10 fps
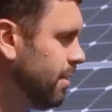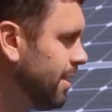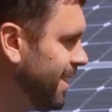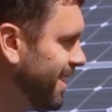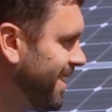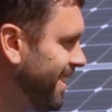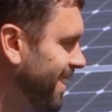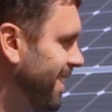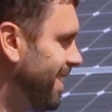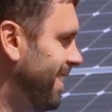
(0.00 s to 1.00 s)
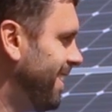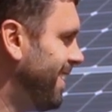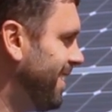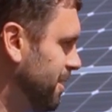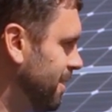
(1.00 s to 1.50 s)

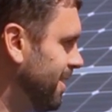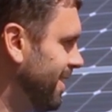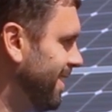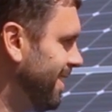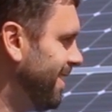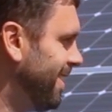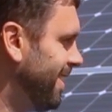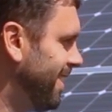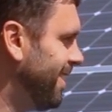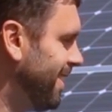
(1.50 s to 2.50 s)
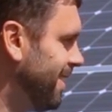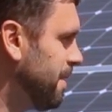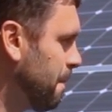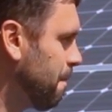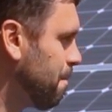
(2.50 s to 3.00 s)

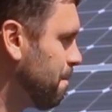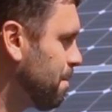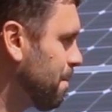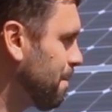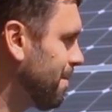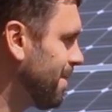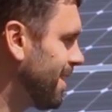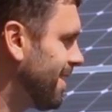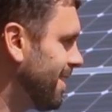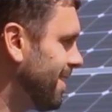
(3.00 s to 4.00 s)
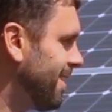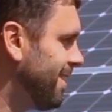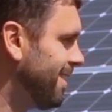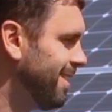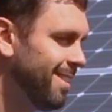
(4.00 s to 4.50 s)

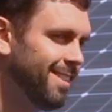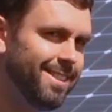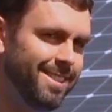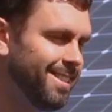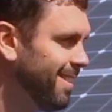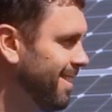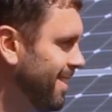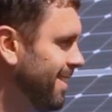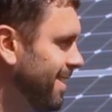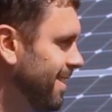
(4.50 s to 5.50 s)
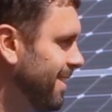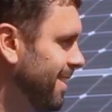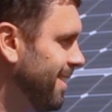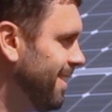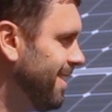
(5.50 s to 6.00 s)

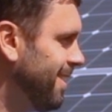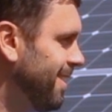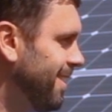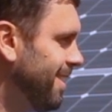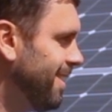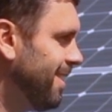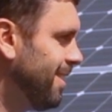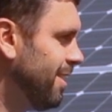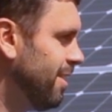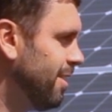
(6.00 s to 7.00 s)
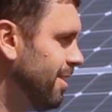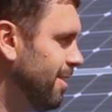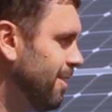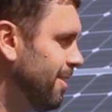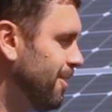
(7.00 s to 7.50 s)

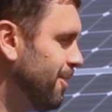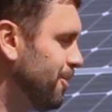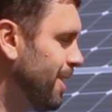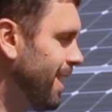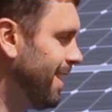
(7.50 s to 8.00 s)
This person isn't speaking.